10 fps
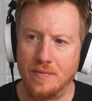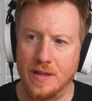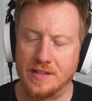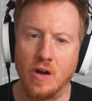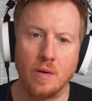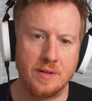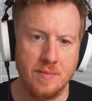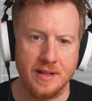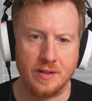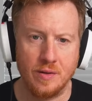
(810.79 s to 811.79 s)
the
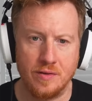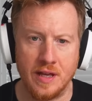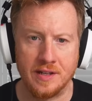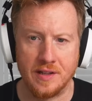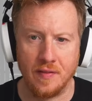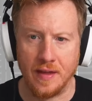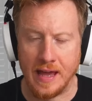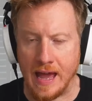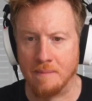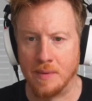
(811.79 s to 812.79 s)
optimist who thinks that they
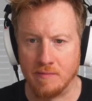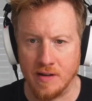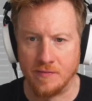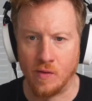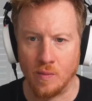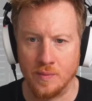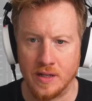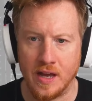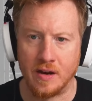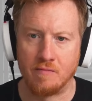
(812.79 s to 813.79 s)
can be reformed
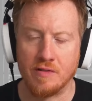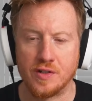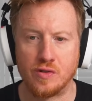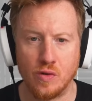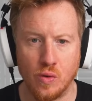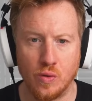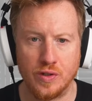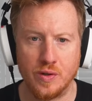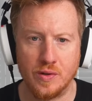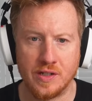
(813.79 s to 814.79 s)
and kind of restored
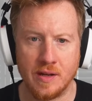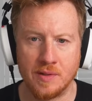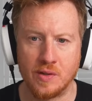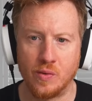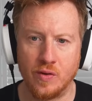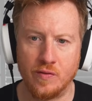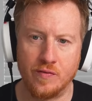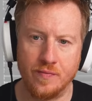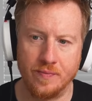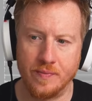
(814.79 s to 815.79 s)
to some sort
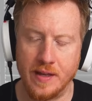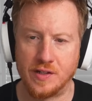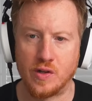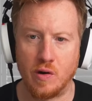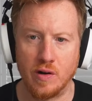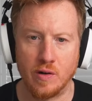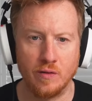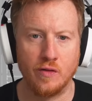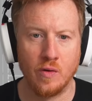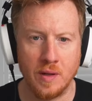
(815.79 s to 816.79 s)
of
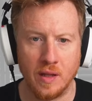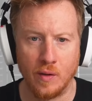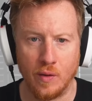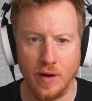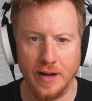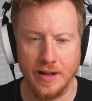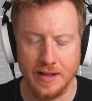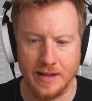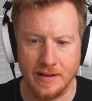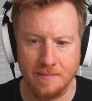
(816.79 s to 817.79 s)
historical form of glory.
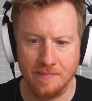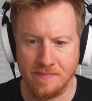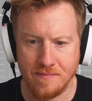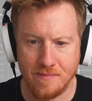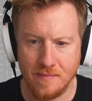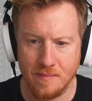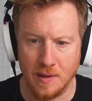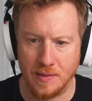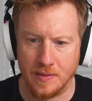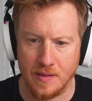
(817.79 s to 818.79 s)

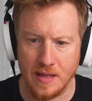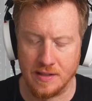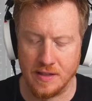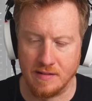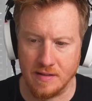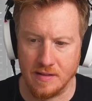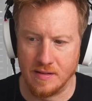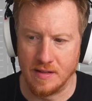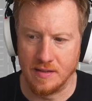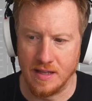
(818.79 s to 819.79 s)
But
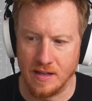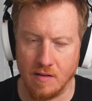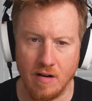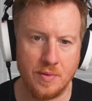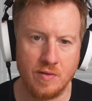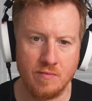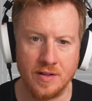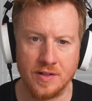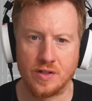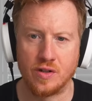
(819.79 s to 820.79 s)
the corruption
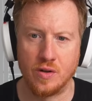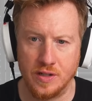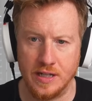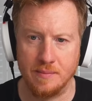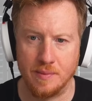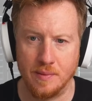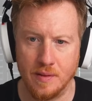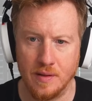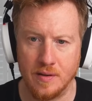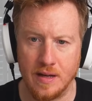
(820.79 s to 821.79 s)
runs so deep.
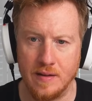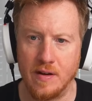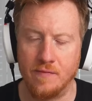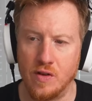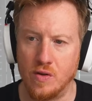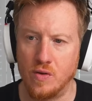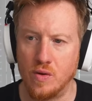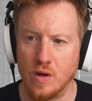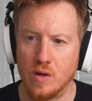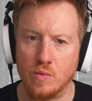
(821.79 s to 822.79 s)
Even if
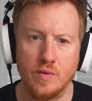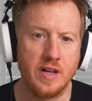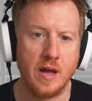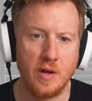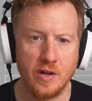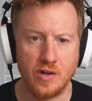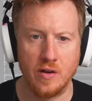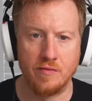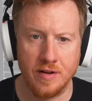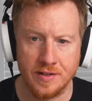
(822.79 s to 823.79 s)
you, with the
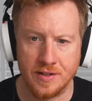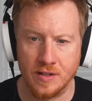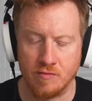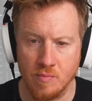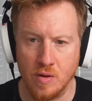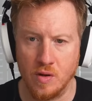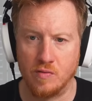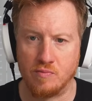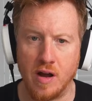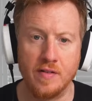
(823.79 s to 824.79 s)
WHO, for instance,
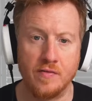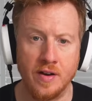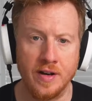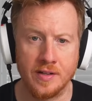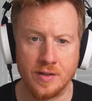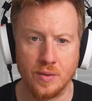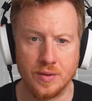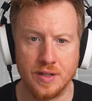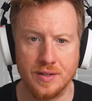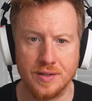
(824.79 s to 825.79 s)
remove private funding
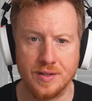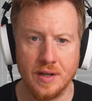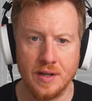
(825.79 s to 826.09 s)
sources,